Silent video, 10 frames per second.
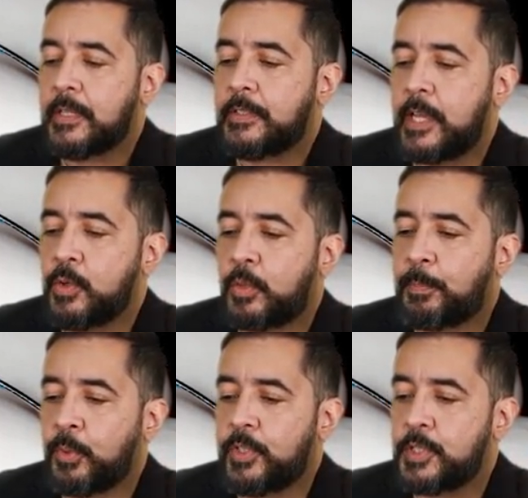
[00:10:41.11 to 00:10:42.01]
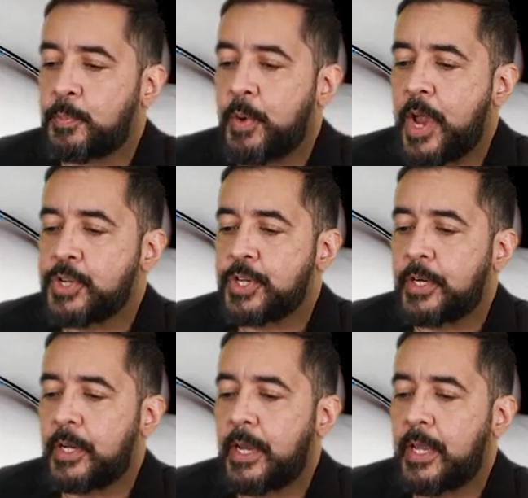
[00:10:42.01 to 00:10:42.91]
Then you put this
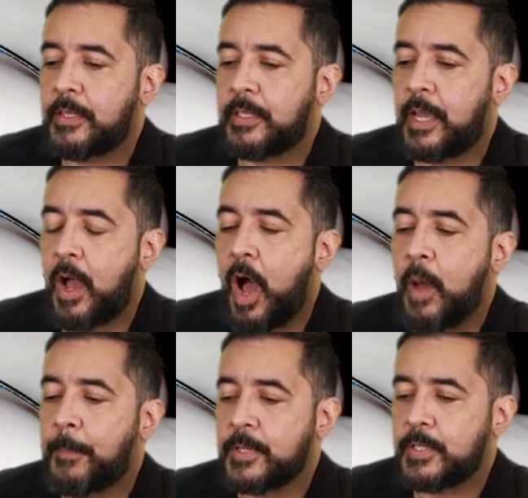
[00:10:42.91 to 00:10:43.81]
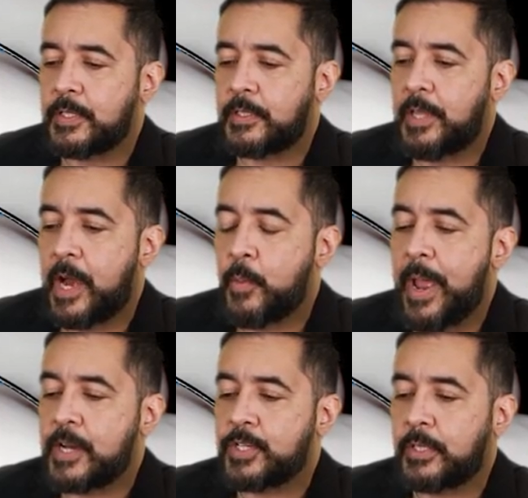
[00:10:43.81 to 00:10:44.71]
pressure and the opposite
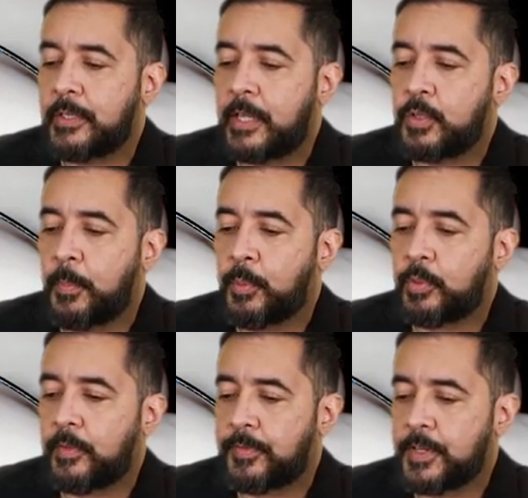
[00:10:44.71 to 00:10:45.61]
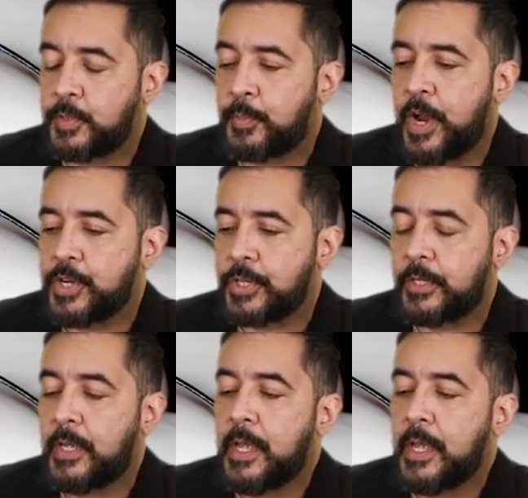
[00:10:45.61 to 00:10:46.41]
direction that you put the first pressure.